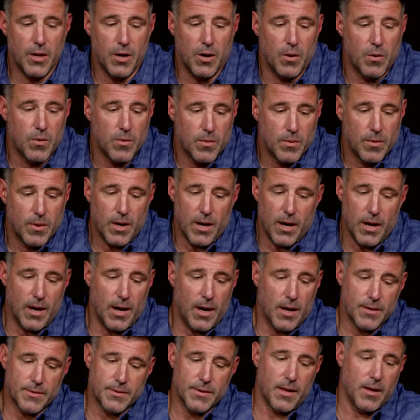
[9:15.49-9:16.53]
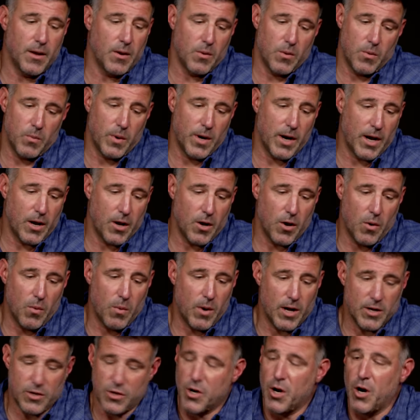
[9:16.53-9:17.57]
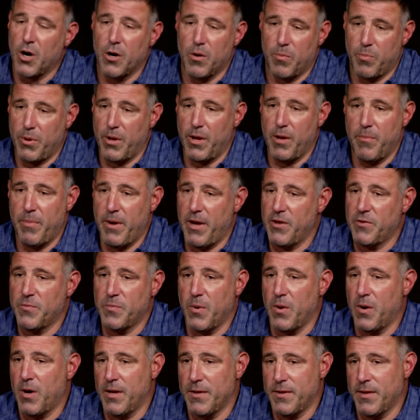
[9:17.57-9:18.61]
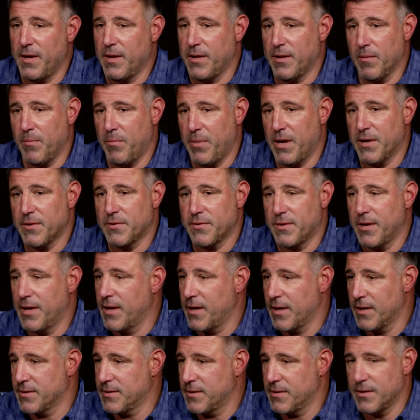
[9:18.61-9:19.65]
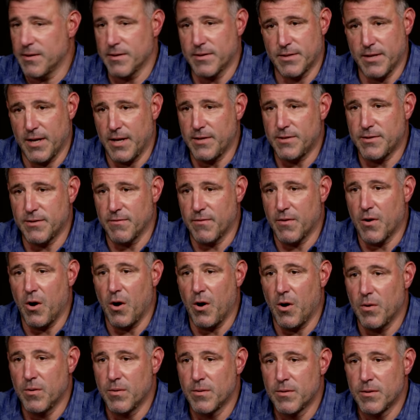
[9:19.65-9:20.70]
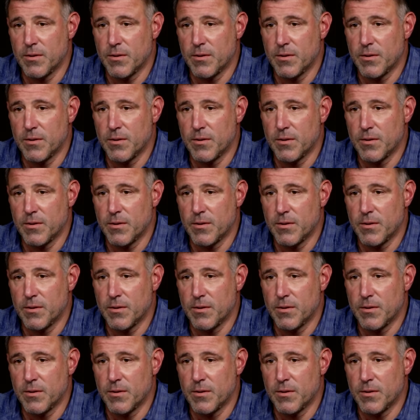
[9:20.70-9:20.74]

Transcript: know, when I go watch Carter play baseball, I think the best thing is a decisive call.